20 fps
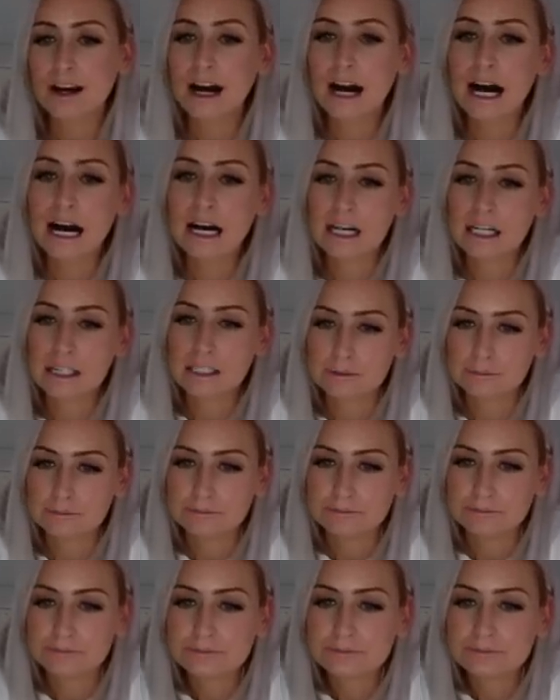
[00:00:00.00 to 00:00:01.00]

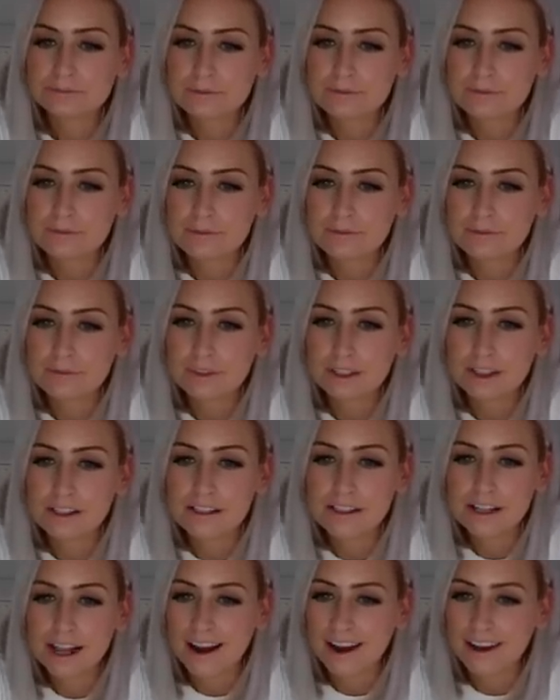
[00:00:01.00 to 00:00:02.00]

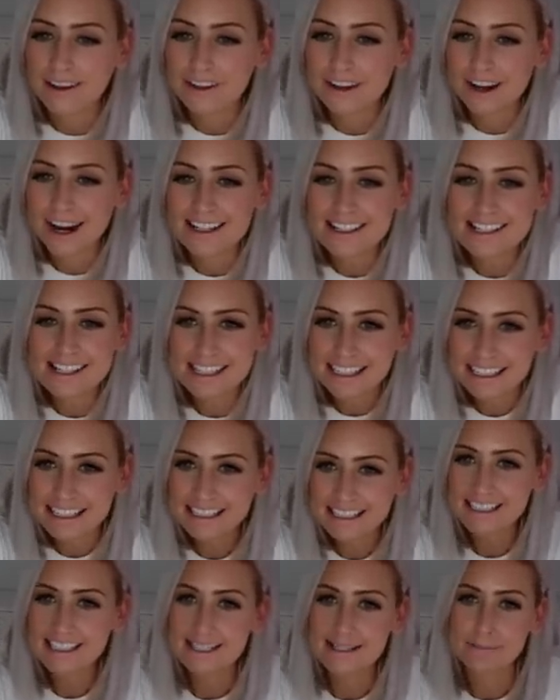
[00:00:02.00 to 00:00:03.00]
Yeah, you guys
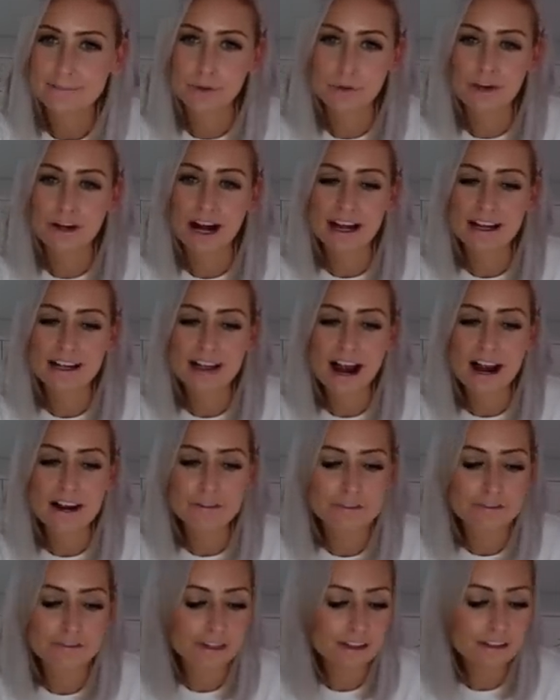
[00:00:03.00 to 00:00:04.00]
need this book. I
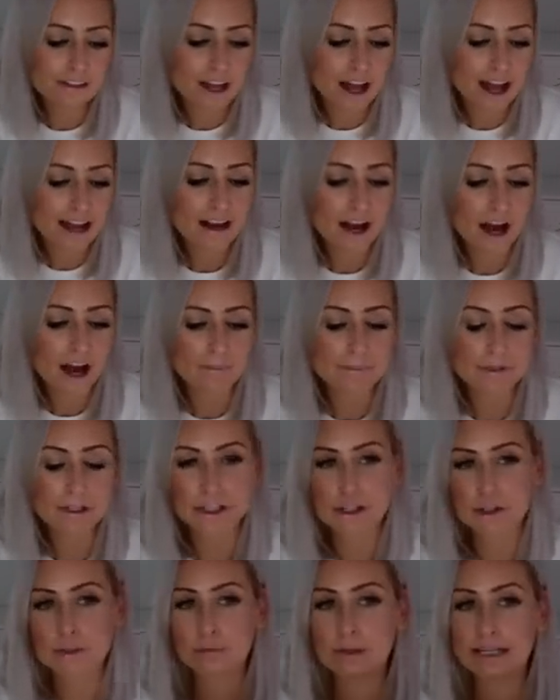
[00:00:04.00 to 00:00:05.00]
feel like I'm going
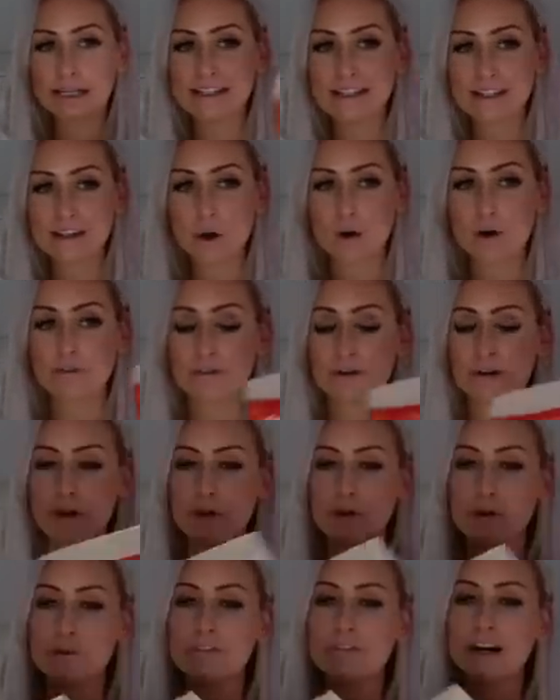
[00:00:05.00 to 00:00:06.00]
to read it over and
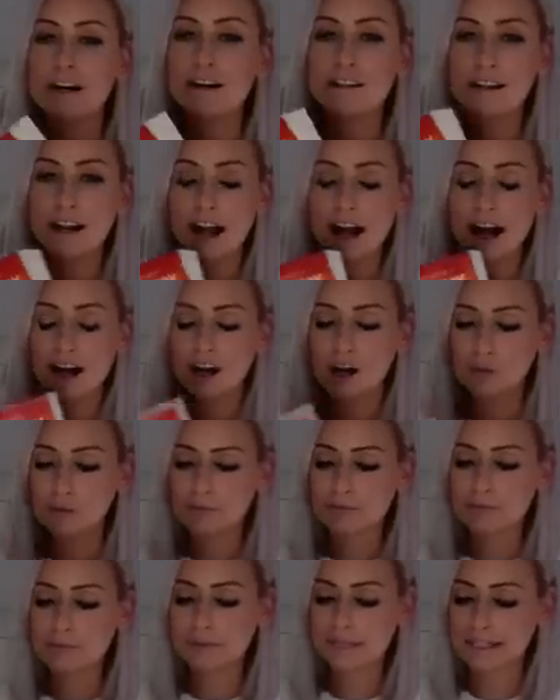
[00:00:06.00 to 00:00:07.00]
over
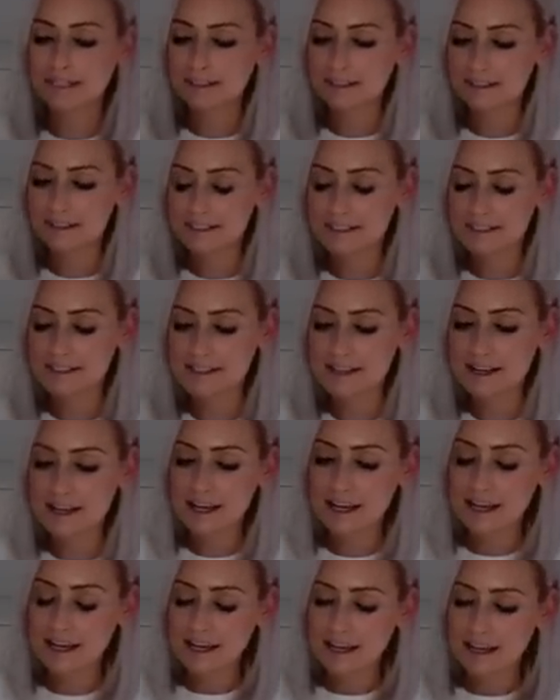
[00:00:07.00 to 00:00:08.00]
because
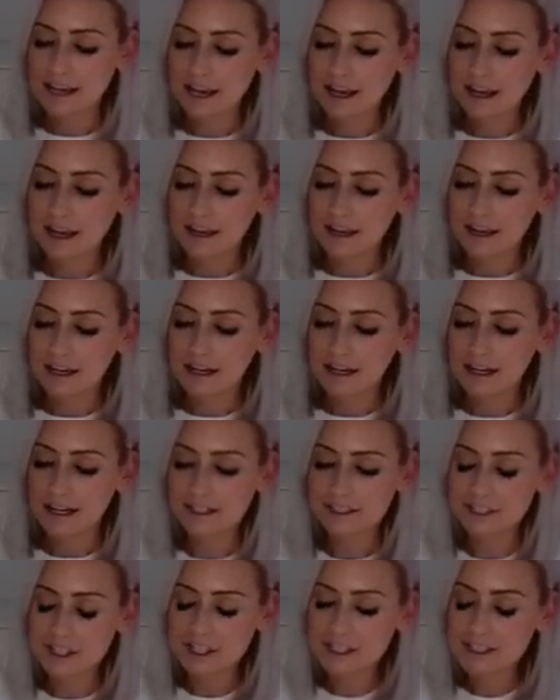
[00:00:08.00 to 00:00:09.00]

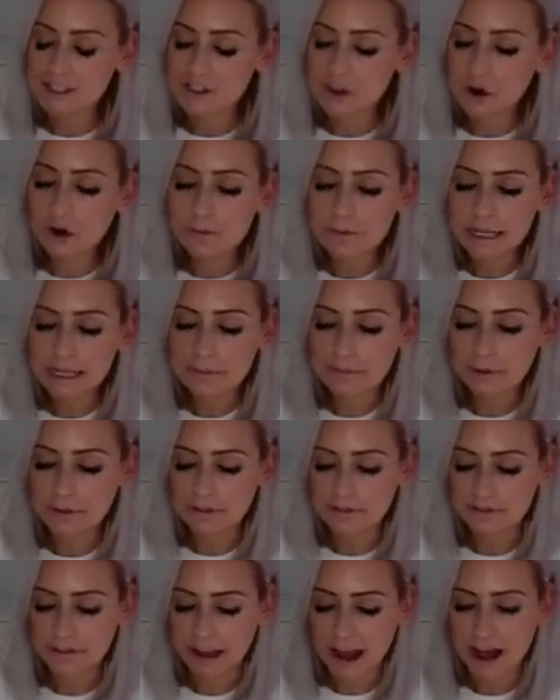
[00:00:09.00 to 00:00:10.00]
it's just so many
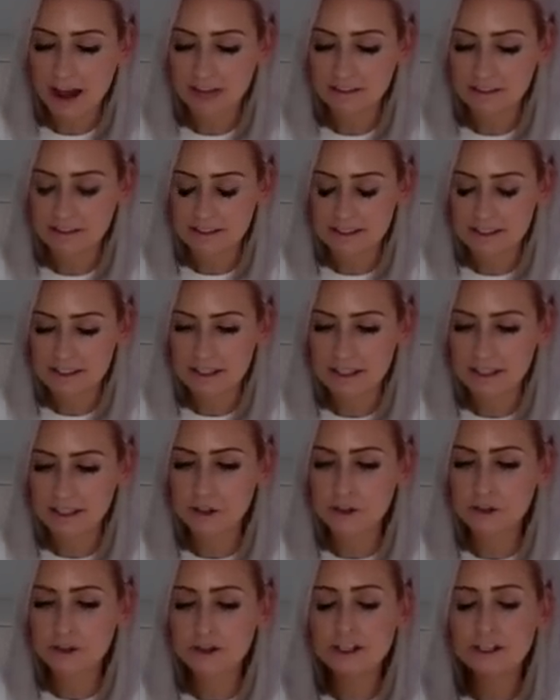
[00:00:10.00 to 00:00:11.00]
profound.
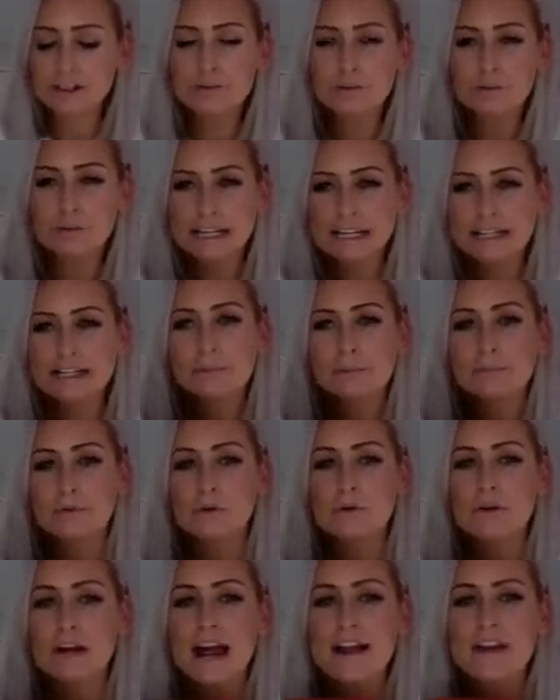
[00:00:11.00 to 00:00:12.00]
You can read a
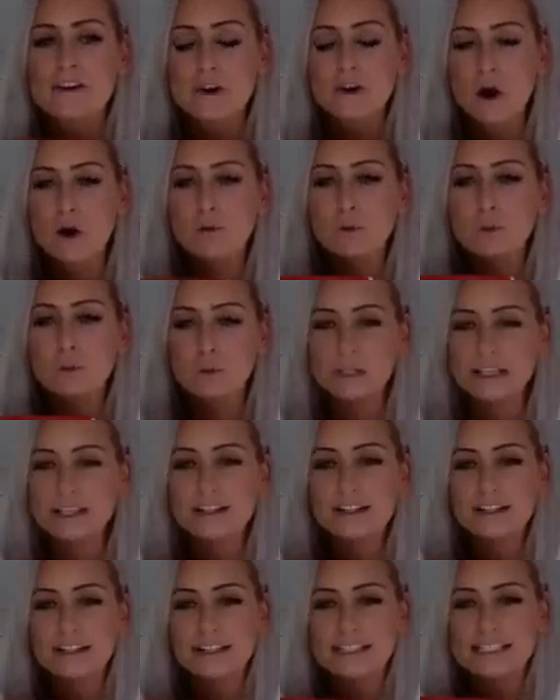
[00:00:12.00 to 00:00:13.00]
book and not
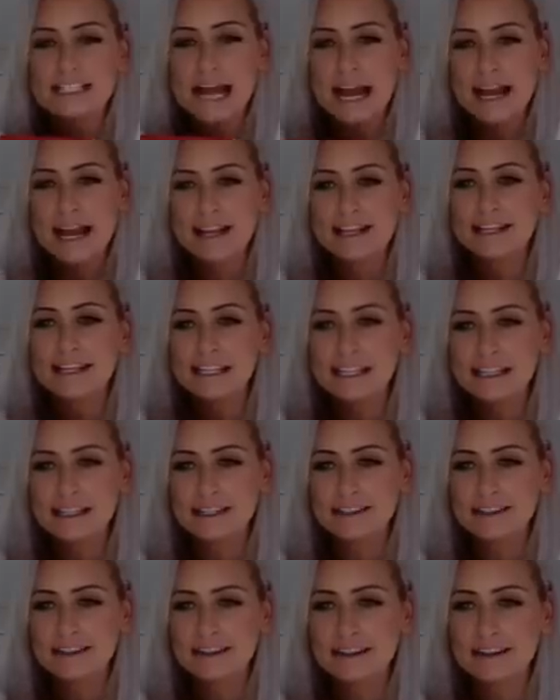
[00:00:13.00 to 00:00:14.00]
really take
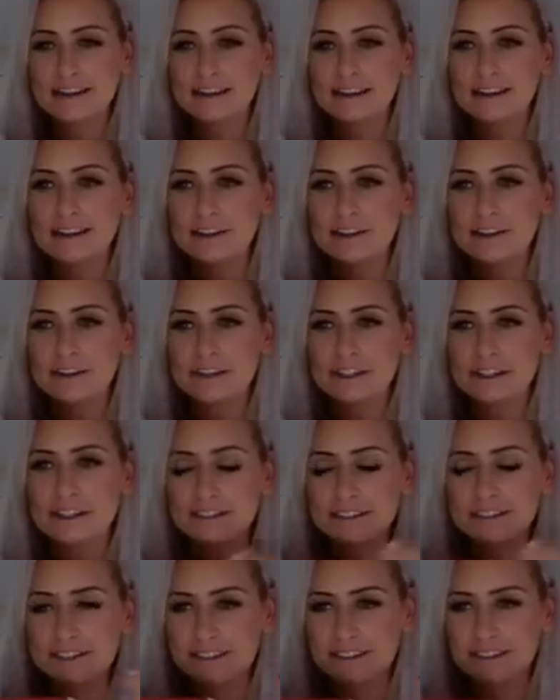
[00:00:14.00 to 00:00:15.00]
in
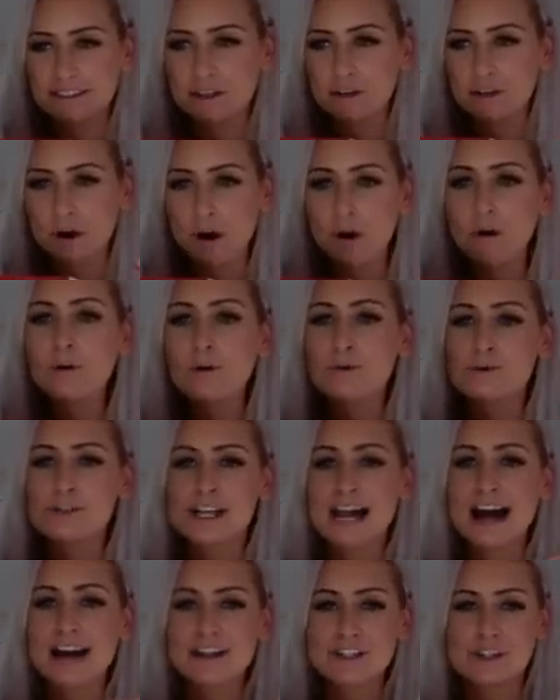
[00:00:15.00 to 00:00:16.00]
the gold
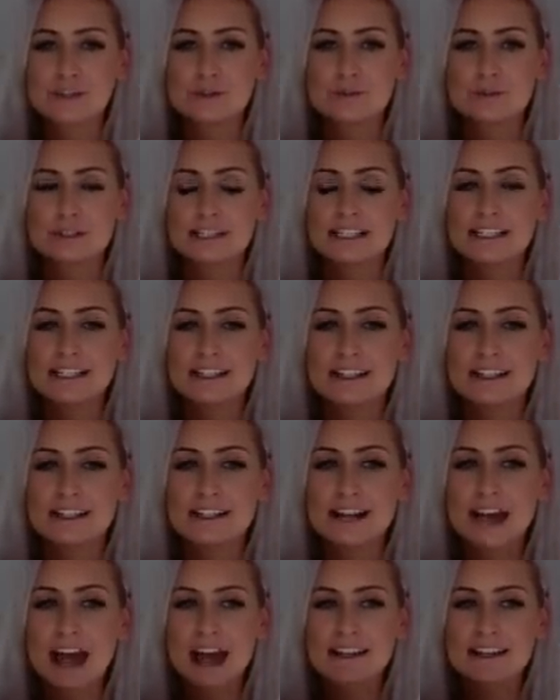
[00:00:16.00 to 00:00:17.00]
as you're reading it.
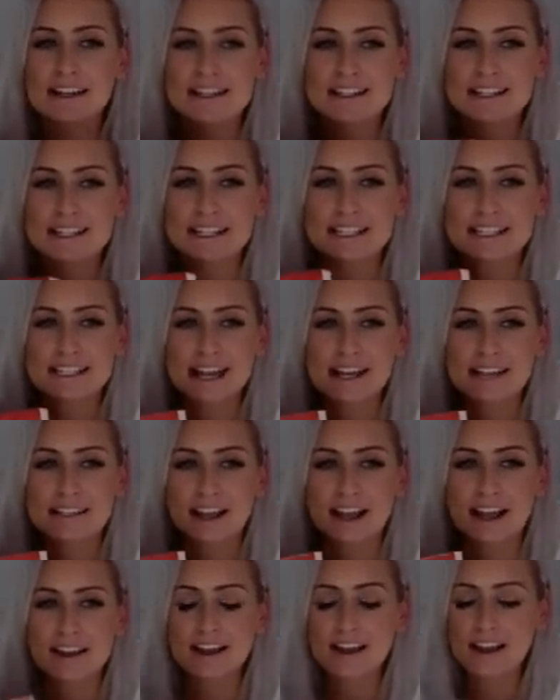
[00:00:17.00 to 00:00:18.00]
And as I said,
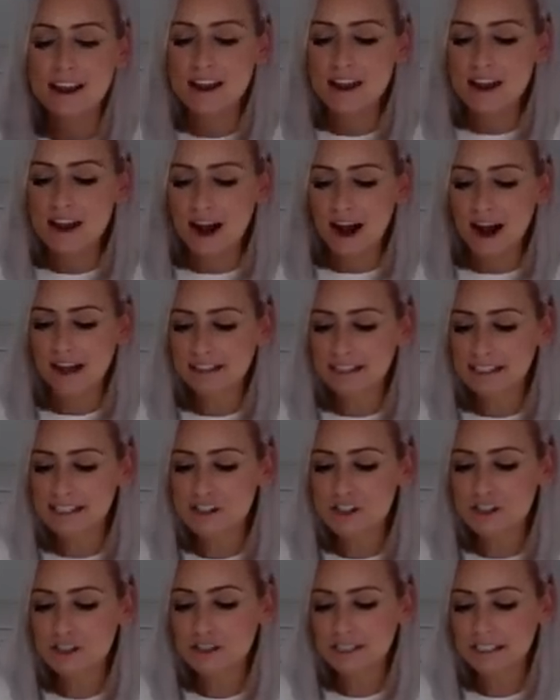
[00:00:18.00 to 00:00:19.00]
like, I
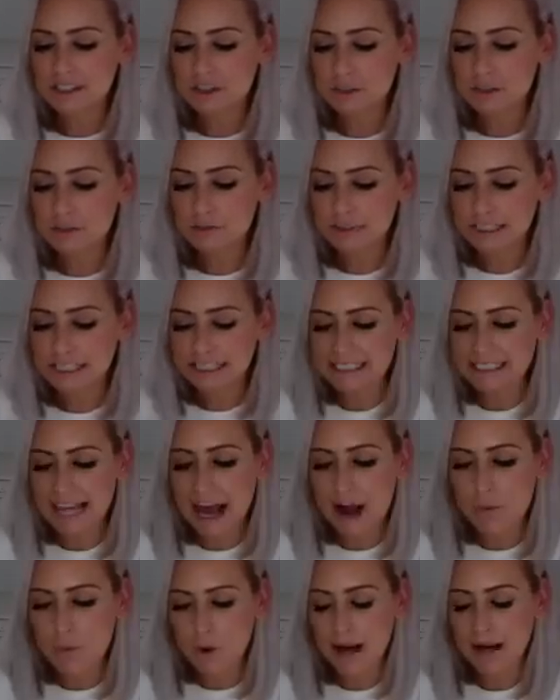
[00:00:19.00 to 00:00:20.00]
literally could read
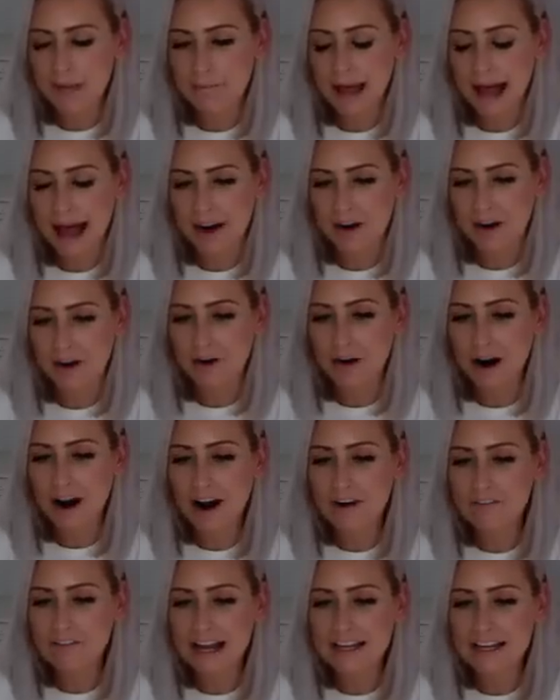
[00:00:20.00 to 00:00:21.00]
that one
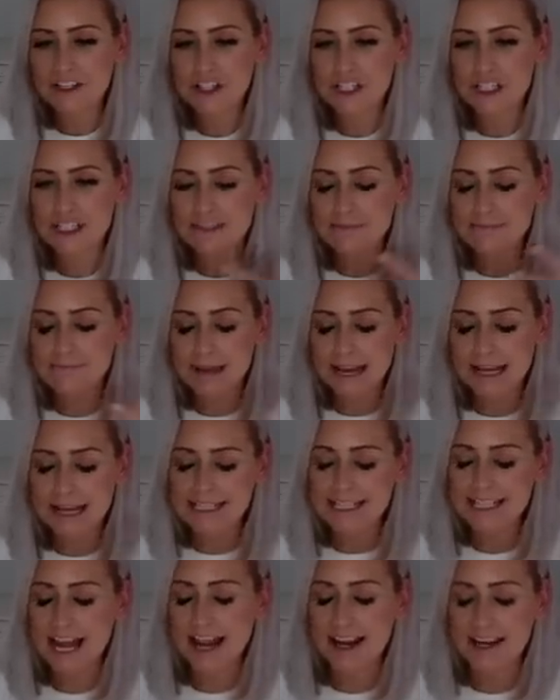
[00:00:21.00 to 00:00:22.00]
paragraph and just
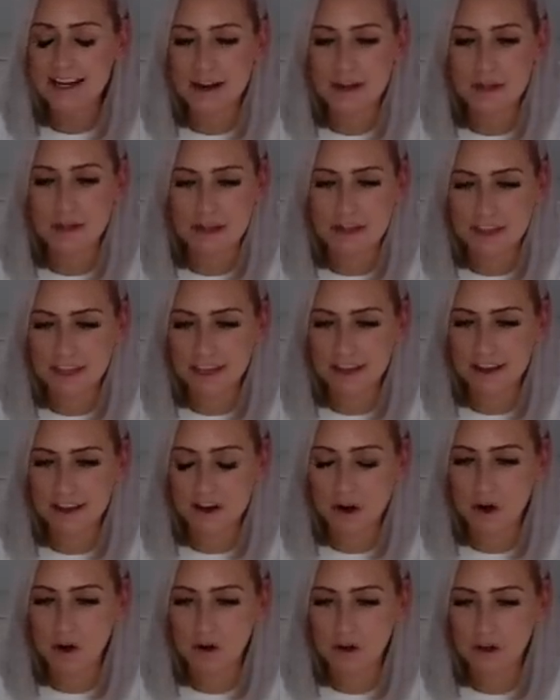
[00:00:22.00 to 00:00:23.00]
meditate and think
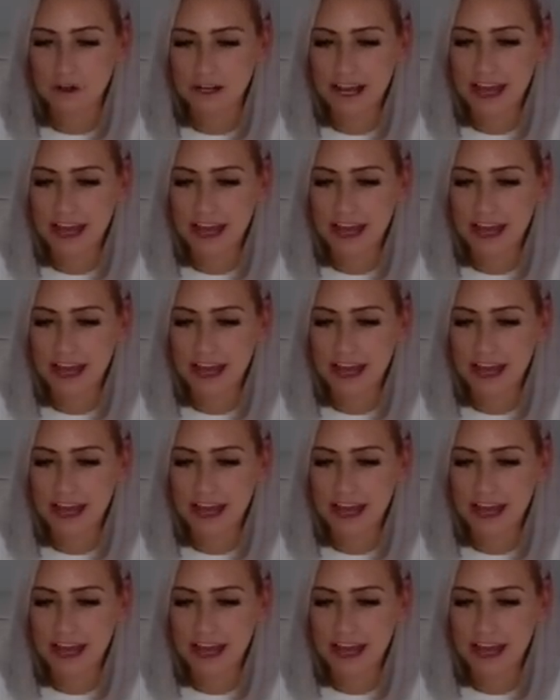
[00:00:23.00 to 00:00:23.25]
on